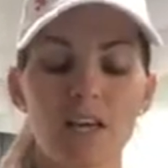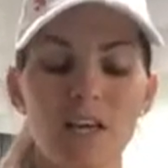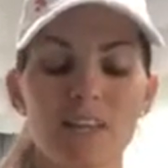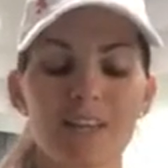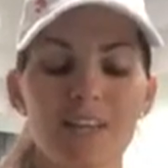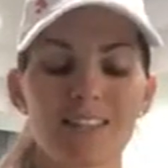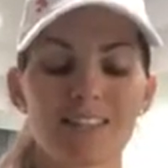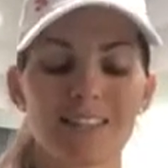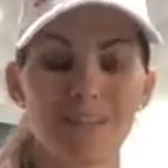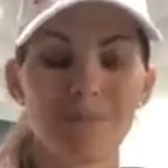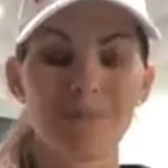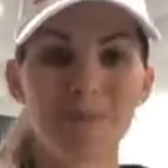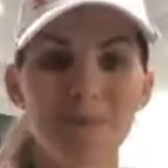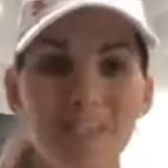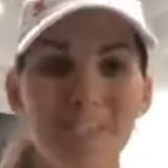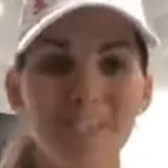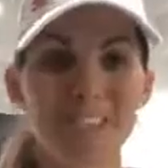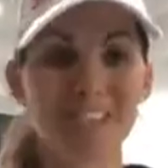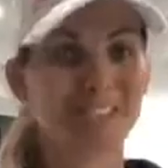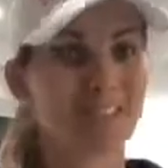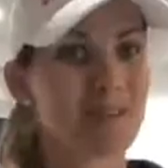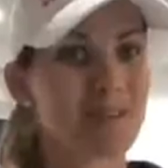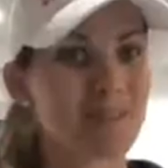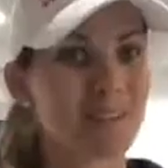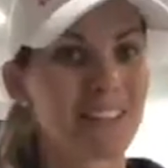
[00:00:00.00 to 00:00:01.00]
Some of this is
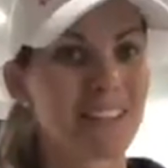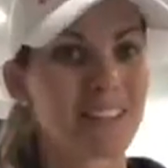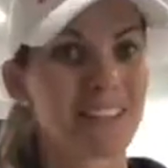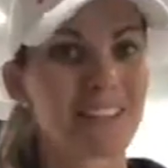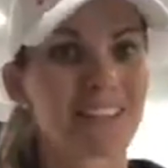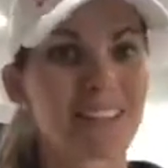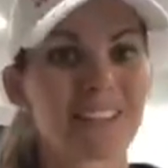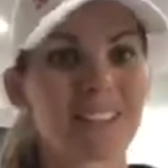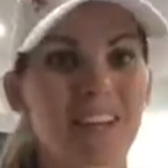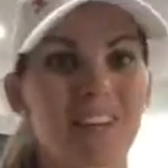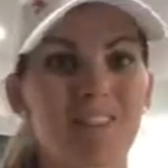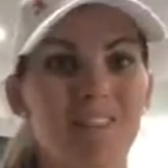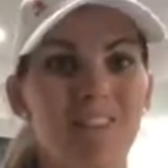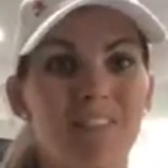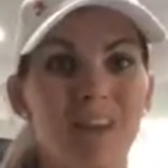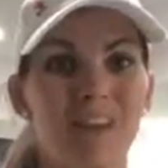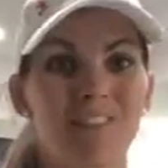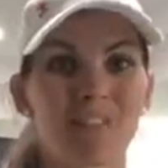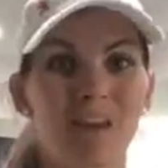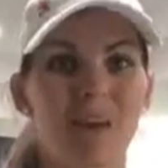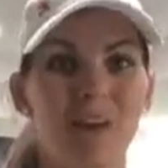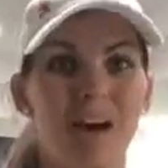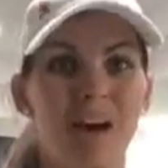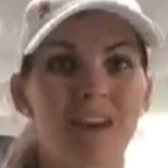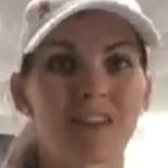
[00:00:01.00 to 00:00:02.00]
gonna be a little tough love, you
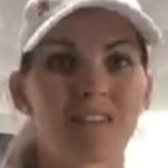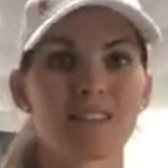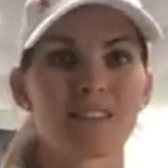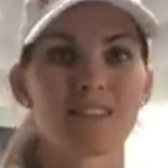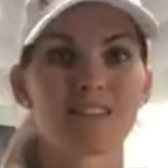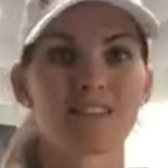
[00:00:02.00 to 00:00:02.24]
guys.